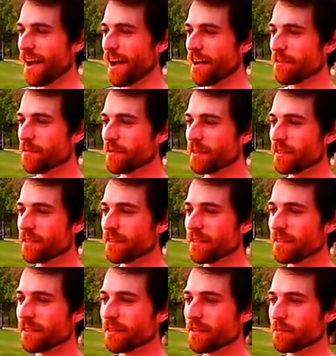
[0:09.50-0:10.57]
I've
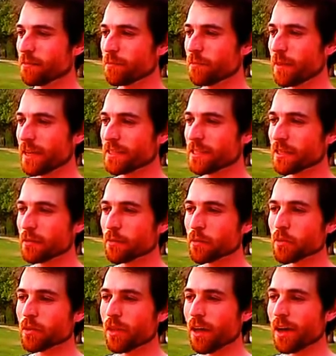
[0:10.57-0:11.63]
been painting a
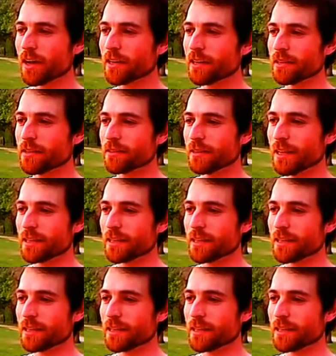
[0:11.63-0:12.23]
blue line and,